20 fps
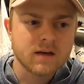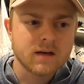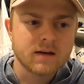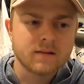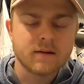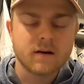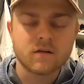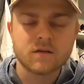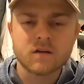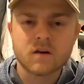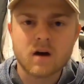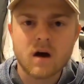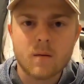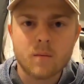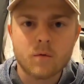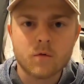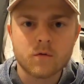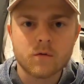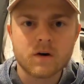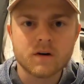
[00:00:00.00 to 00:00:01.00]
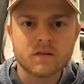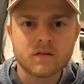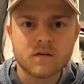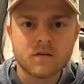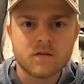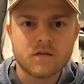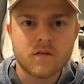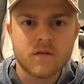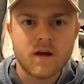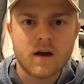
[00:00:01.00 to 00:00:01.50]
there's a couple reasons
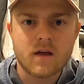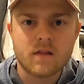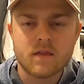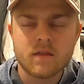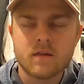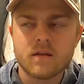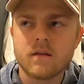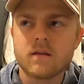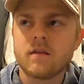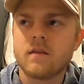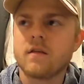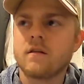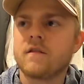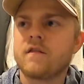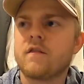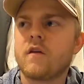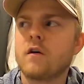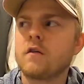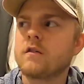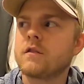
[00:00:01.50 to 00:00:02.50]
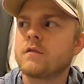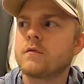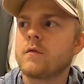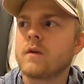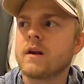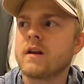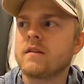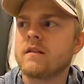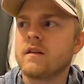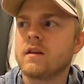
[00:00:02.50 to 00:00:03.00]
for that. The first
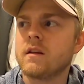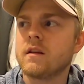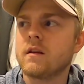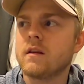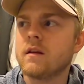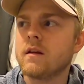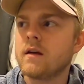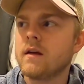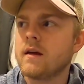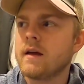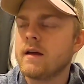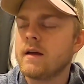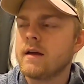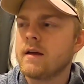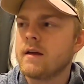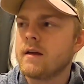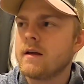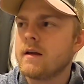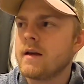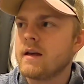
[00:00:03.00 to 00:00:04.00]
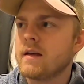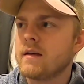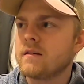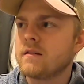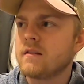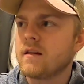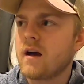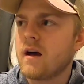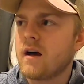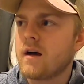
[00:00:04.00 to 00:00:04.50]
reason is
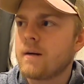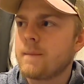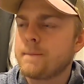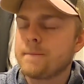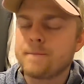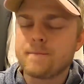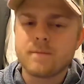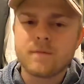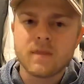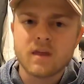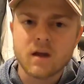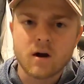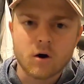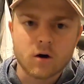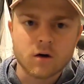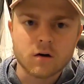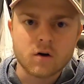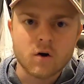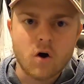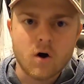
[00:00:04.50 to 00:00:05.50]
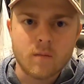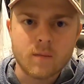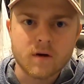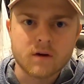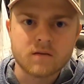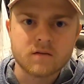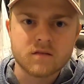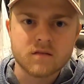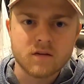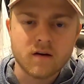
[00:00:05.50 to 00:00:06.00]
the
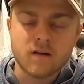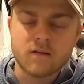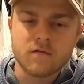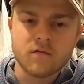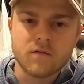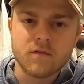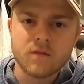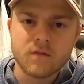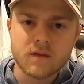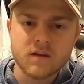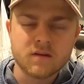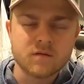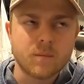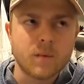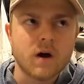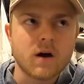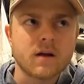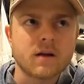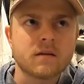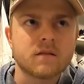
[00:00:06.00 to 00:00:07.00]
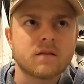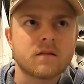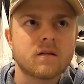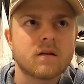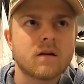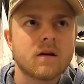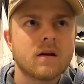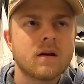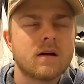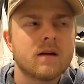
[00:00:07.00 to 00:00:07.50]
ergonomics of these bikes.
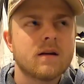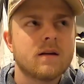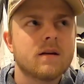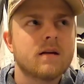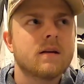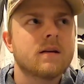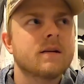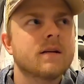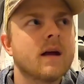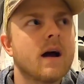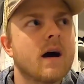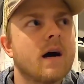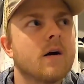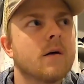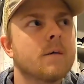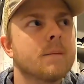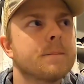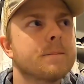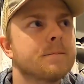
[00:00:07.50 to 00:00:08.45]
Now,